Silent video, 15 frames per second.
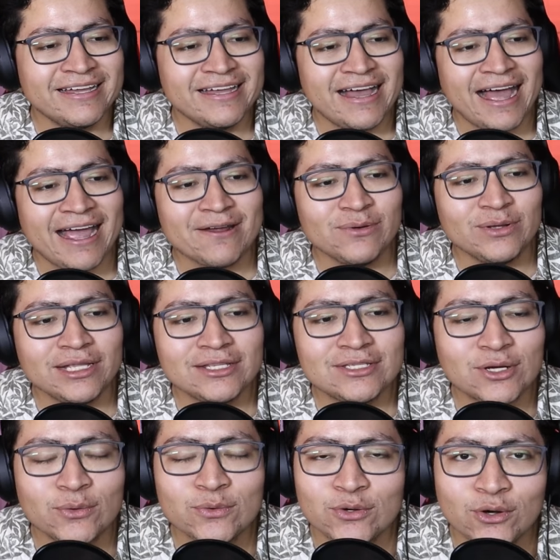I really
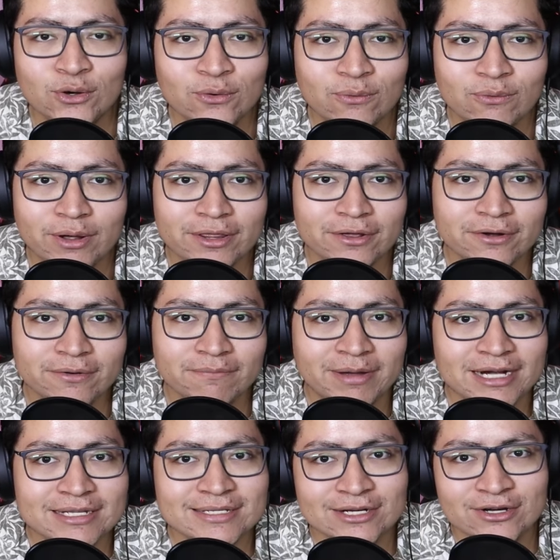don't know whether
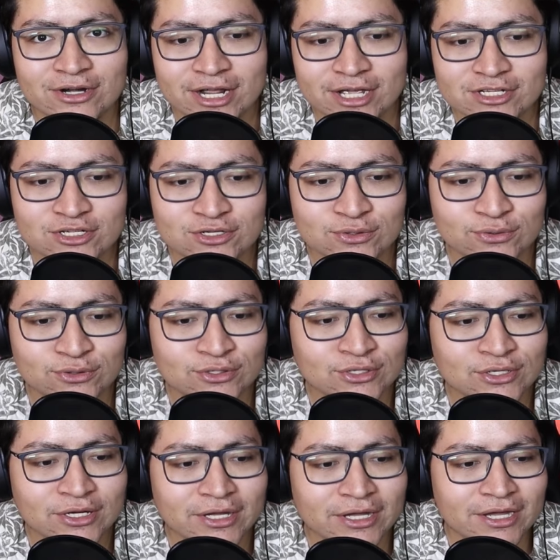Barcelona should
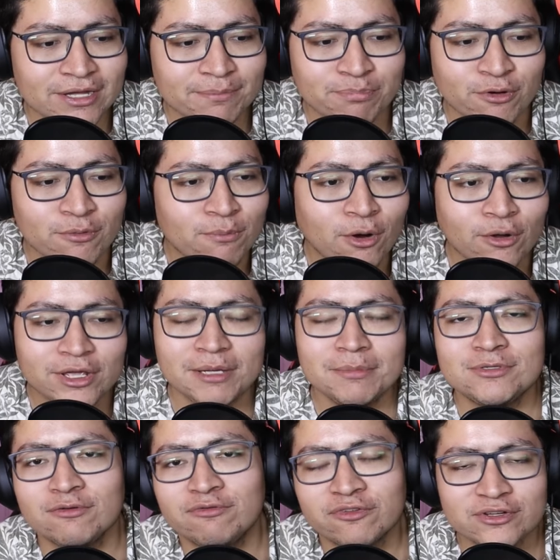promote him
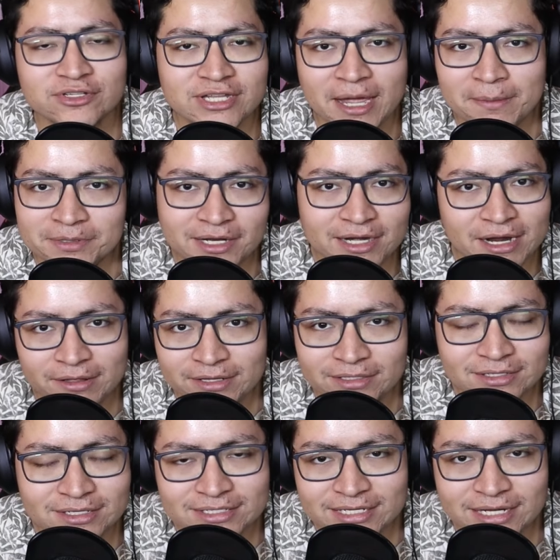to first captain now that Ter
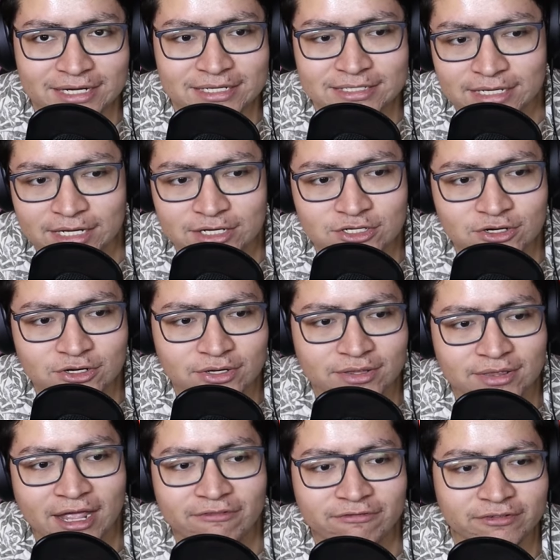Stegen is injured.
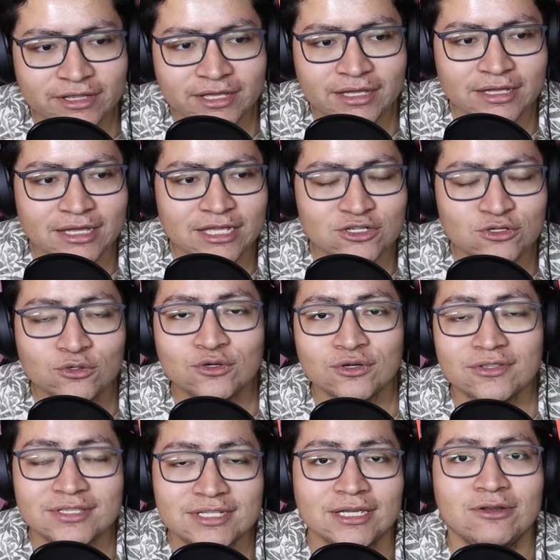Definitely, he should
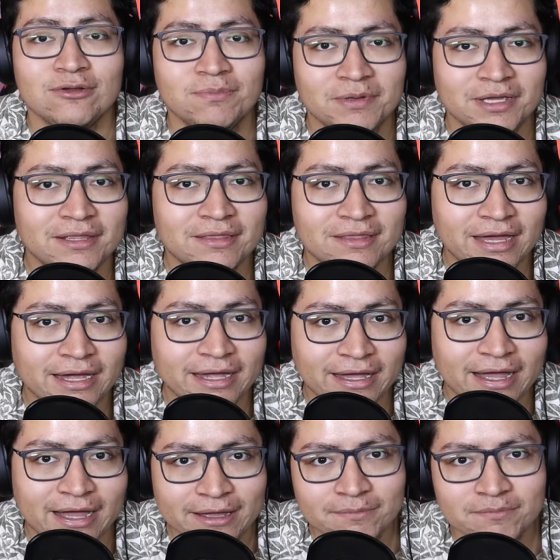continue being that
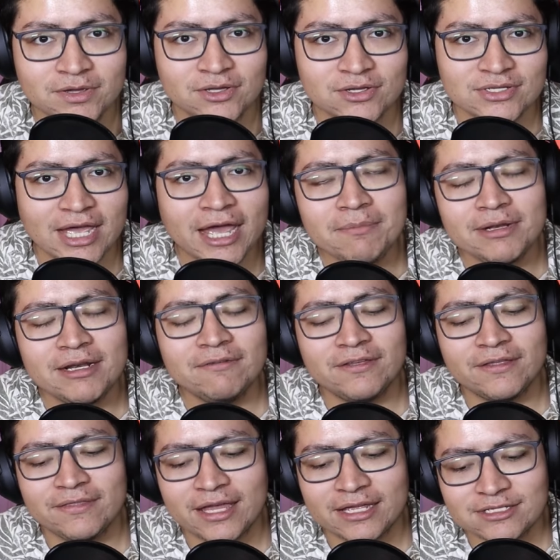guy because I believe
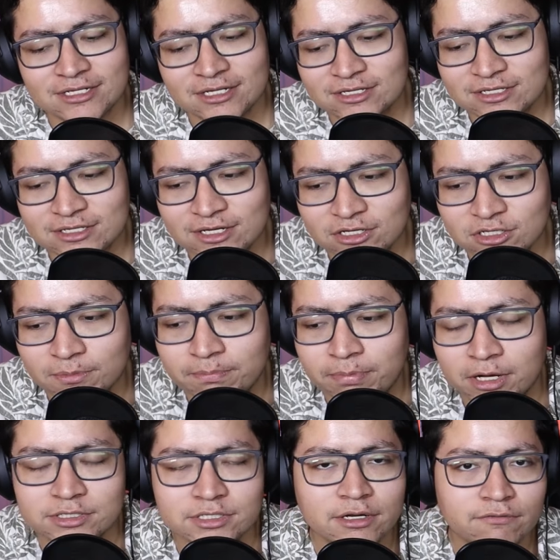that that's just such a
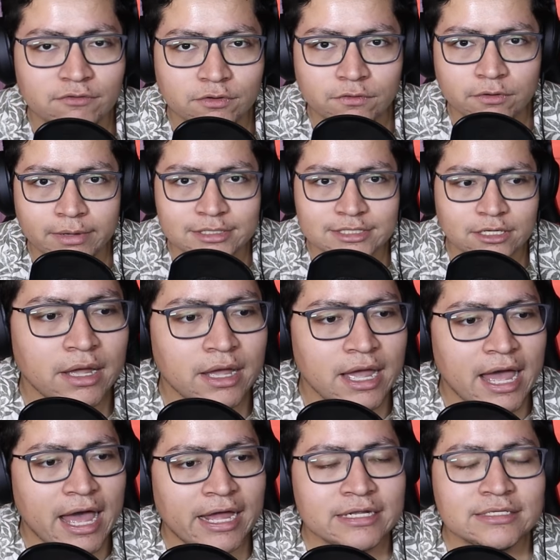positive news for Barcelona.
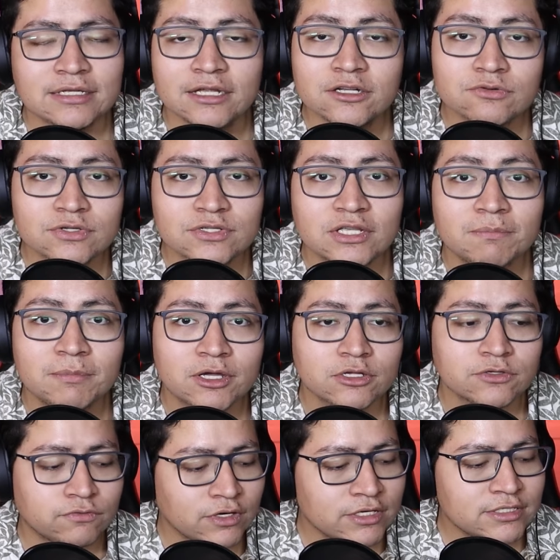And it's interesting because,
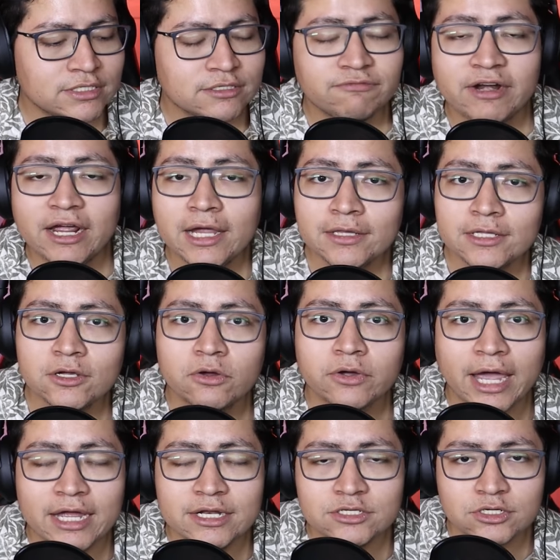for instance, Frankie de Jong
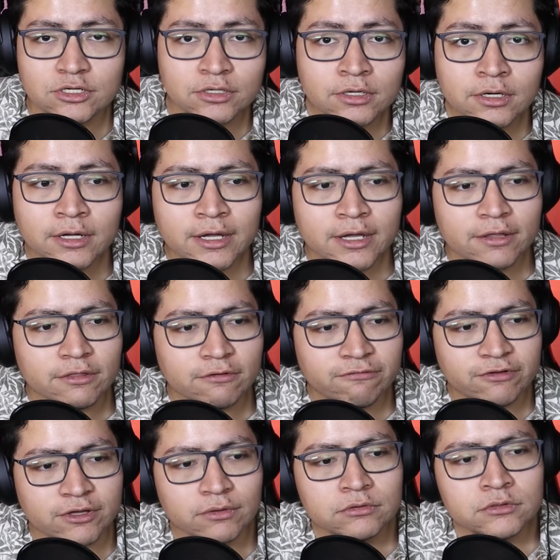entered the
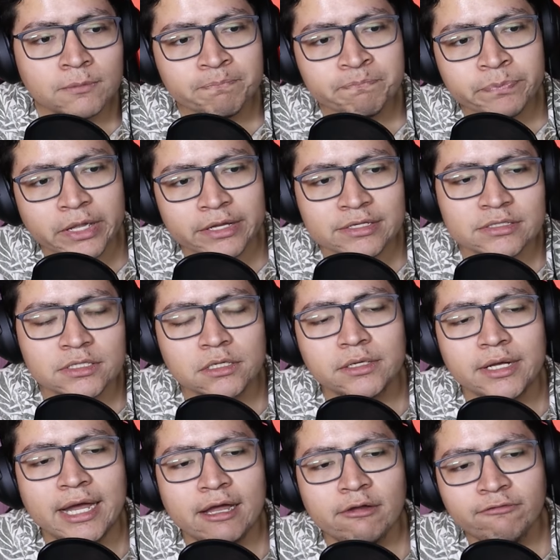field in the second
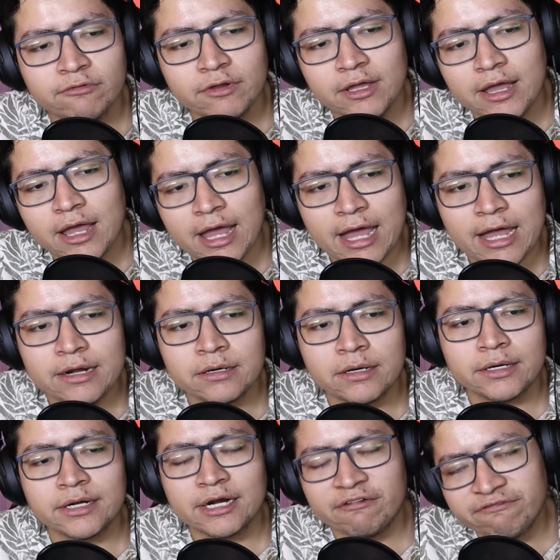half and
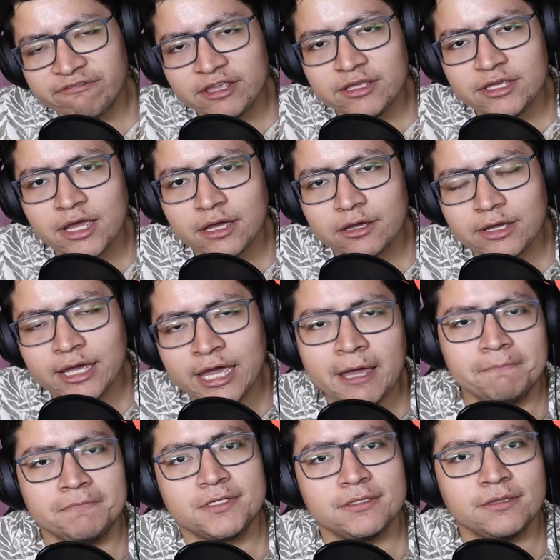Rafinha
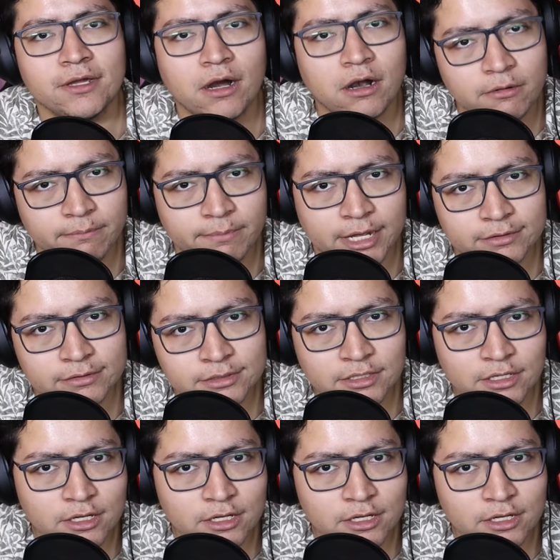kept the armband.